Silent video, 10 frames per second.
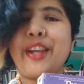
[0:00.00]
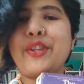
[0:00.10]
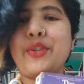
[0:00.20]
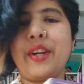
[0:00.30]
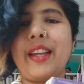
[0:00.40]

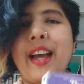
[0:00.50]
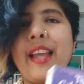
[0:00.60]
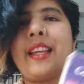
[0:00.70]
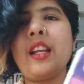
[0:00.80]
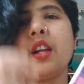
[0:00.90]
And find
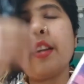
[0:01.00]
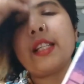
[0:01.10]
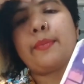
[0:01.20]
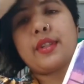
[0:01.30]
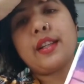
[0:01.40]
joy. I think a
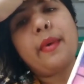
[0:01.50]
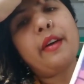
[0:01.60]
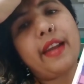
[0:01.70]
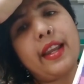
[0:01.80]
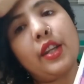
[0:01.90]
lot of these
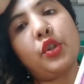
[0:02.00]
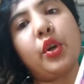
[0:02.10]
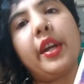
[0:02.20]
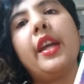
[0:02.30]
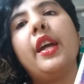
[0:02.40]
books are about
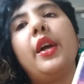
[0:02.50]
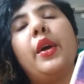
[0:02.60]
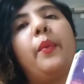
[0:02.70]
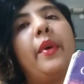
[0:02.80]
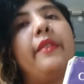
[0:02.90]
finding
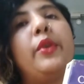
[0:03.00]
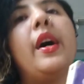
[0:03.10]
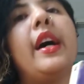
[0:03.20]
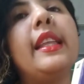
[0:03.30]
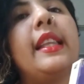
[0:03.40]
joy
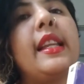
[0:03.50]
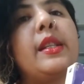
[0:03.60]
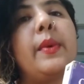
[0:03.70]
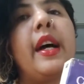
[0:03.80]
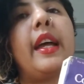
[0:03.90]
wherever you are. I
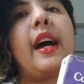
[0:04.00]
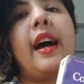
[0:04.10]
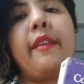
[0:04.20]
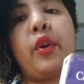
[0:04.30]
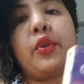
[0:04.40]
think that is
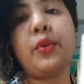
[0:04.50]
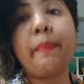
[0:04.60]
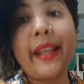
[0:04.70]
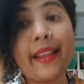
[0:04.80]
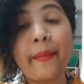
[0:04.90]
why I've
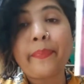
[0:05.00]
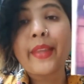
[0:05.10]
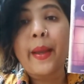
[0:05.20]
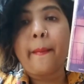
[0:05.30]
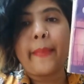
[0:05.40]
also picked
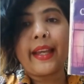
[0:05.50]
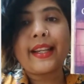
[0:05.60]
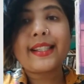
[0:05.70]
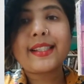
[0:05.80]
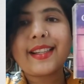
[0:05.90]
them.
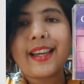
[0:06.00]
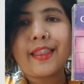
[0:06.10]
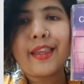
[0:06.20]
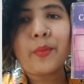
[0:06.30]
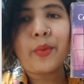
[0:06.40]

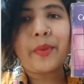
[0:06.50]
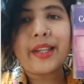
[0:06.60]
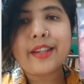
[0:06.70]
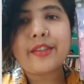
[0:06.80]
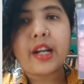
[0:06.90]
Because I think
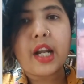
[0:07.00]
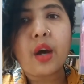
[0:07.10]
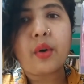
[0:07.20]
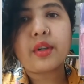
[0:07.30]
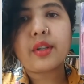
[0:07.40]
what we need
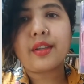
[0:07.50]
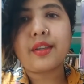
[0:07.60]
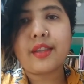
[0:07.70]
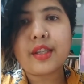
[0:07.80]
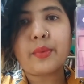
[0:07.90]
right now
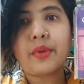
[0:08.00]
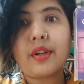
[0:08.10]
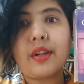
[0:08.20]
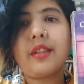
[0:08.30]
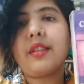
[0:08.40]
in
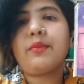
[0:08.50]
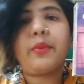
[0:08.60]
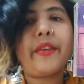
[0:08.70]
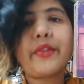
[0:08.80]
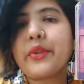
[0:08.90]
this world
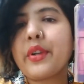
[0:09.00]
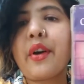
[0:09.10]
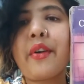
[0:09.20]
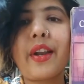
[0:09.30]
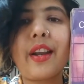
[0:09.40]
and whatever's
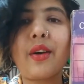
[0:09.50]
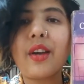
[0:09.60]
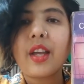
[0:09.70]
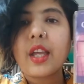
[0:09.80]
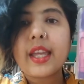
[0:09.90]
going on right
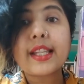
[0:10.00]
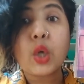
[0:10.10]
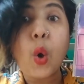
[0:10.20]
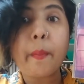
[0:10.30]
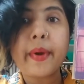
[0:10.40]
now
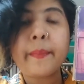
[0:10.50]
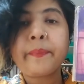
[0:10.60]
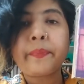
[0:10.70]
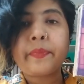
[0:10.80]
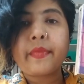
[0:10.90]
is hope.